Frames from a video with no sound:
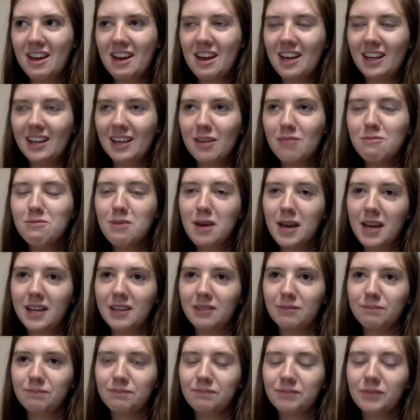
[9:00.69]
and get
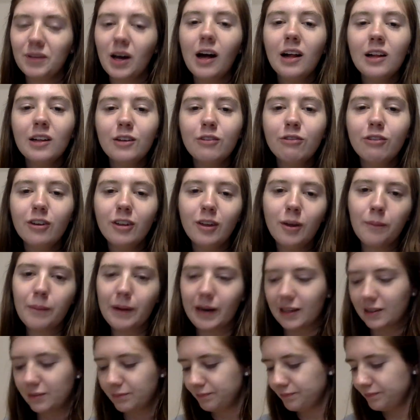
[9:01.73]
paint all over the
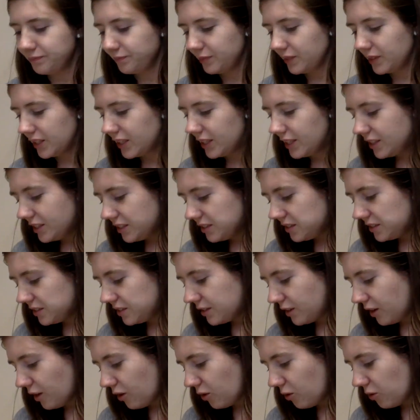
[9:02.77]
butt.
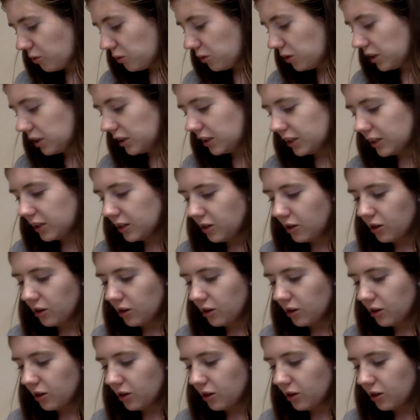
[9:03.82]
So, you